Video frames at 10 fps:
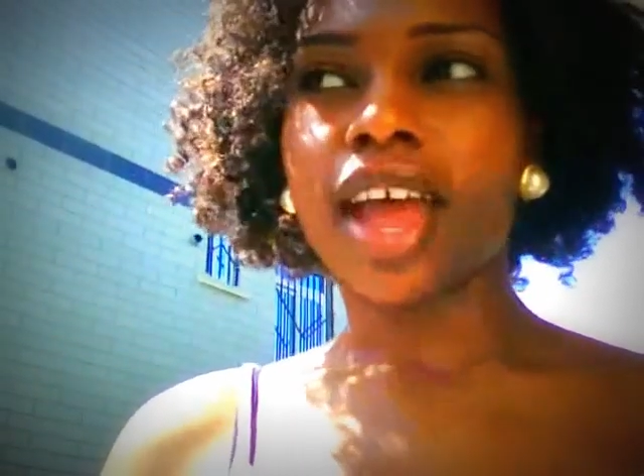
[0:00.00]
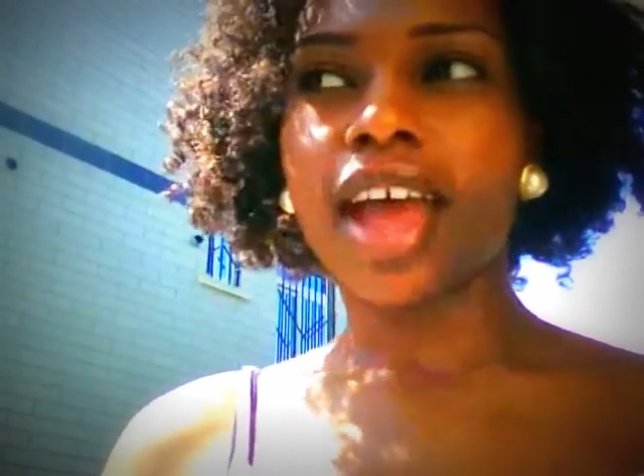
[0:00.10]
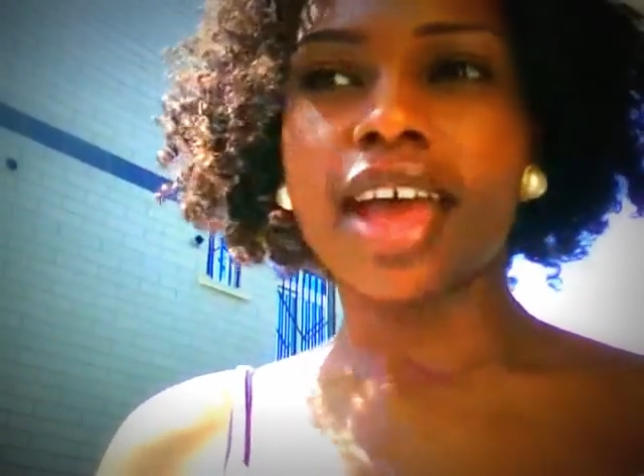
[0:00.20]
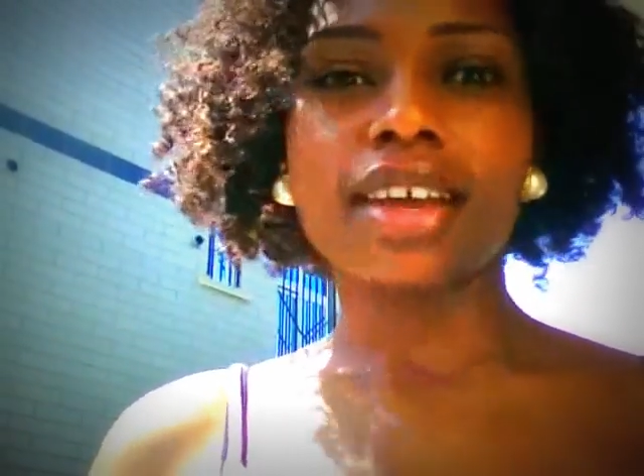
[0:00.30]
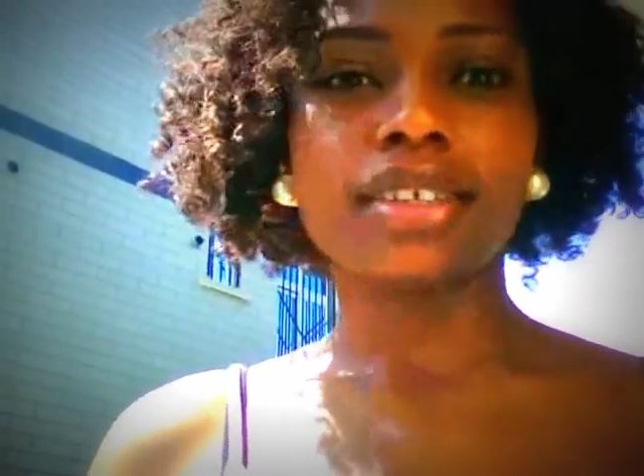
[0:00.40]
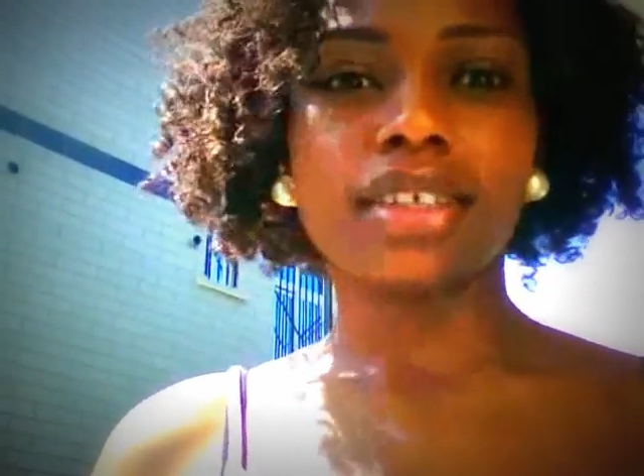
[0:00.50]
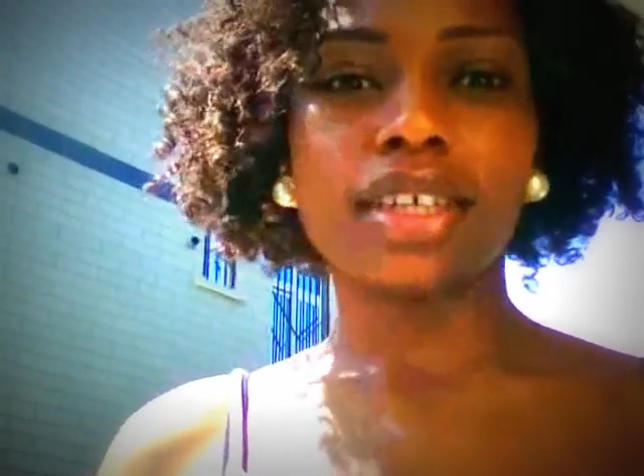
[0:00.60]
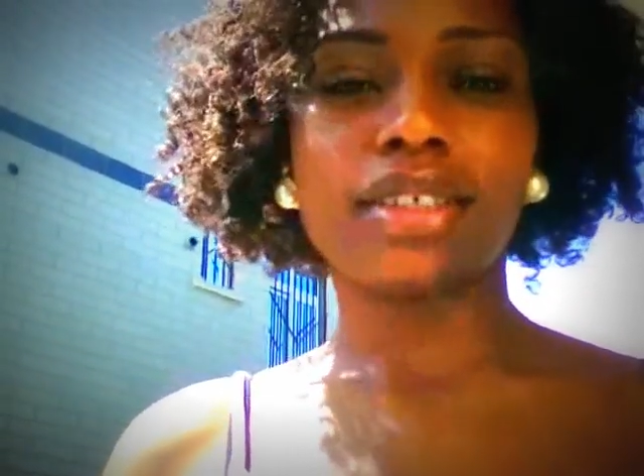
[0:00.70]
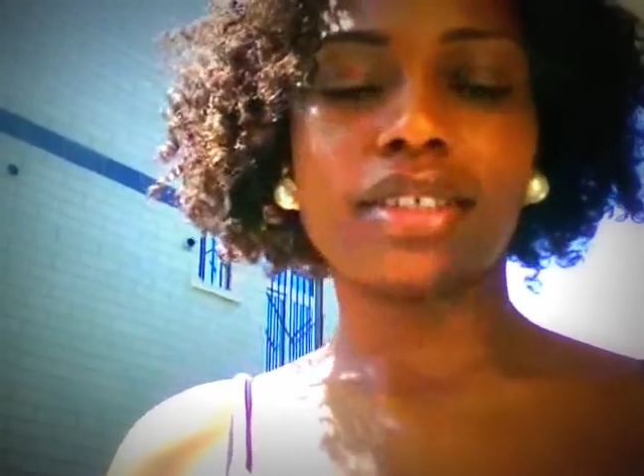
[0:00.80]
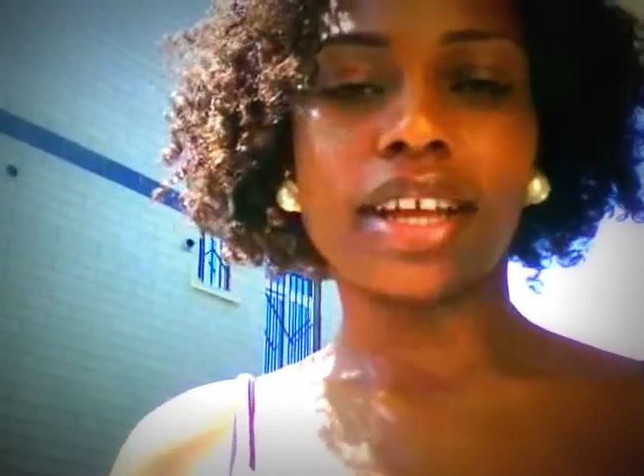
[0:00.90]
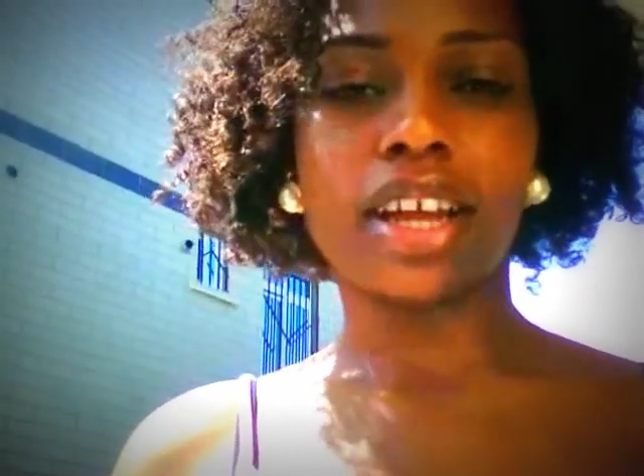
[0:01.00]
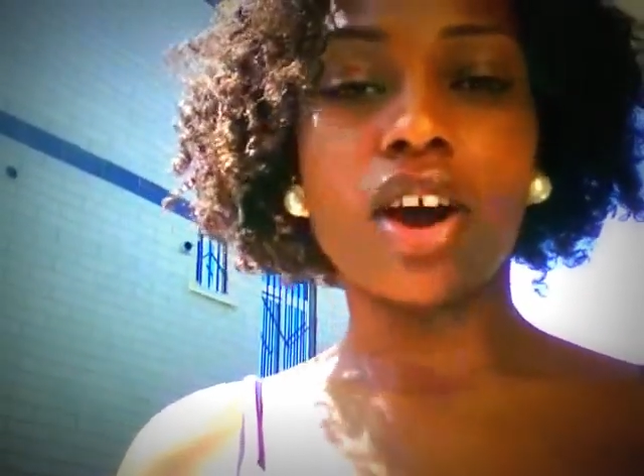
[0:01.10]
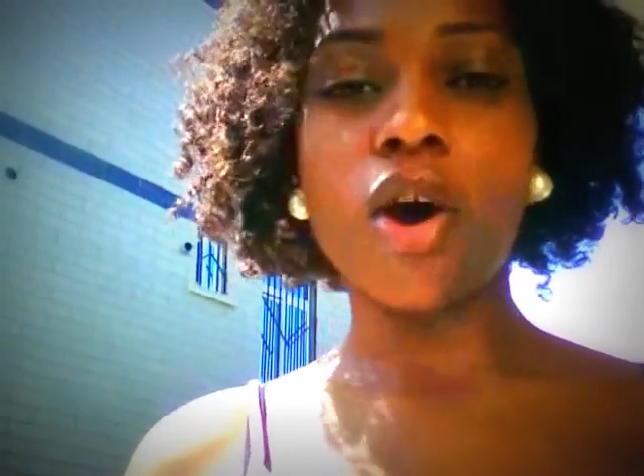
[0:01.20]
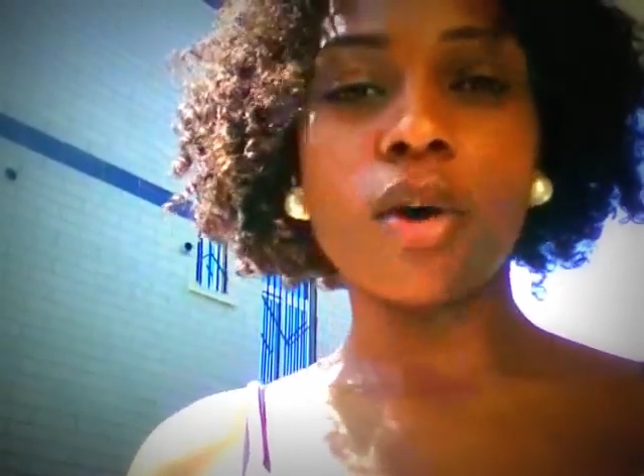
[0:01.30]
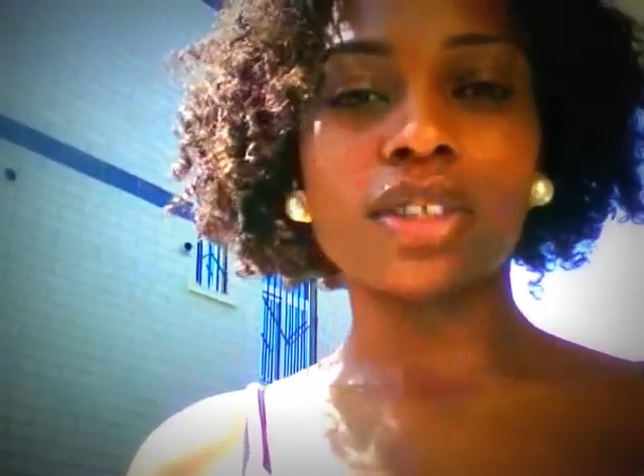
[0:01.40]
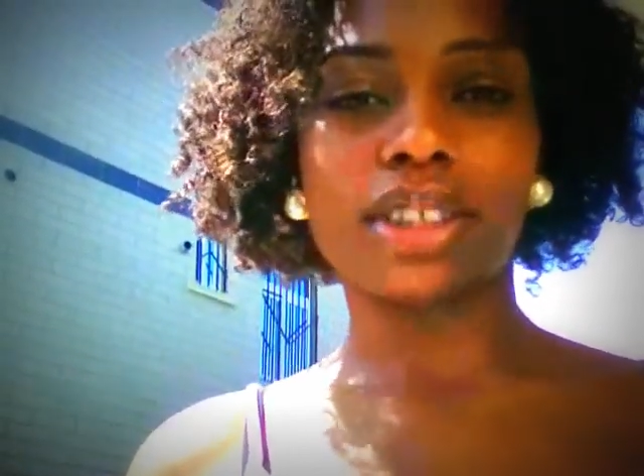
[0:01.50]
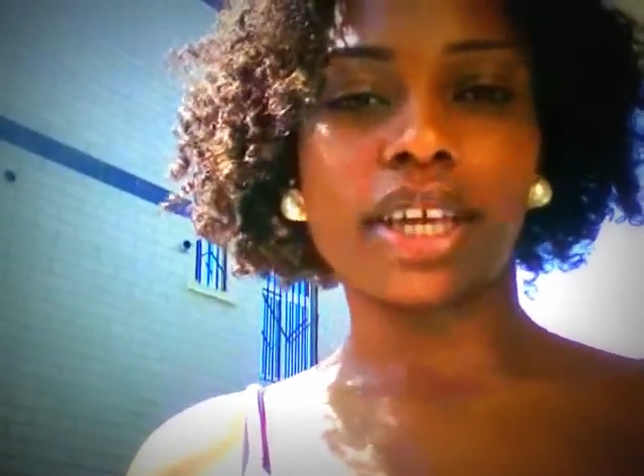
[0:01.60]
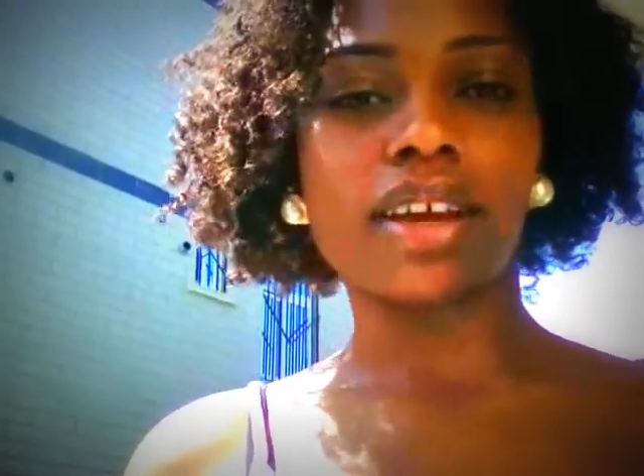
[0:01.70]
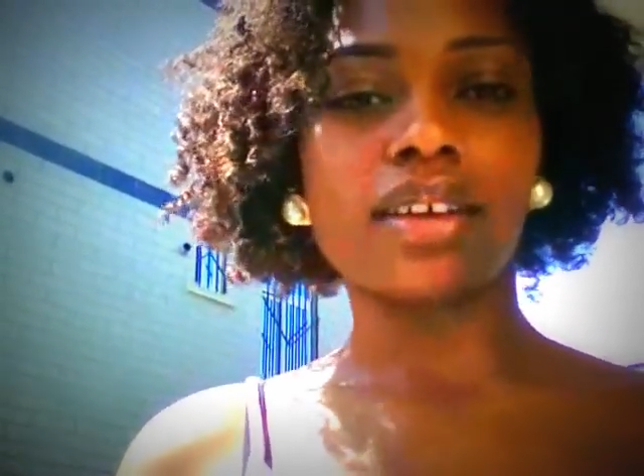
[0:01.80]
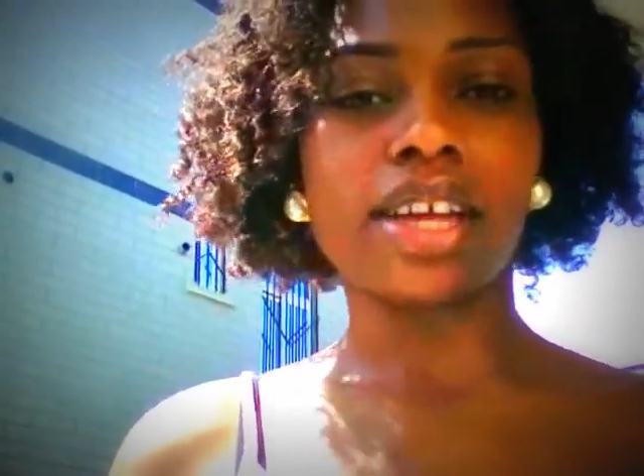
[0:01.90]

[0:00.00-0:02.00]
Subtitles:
and it's like a wholesale,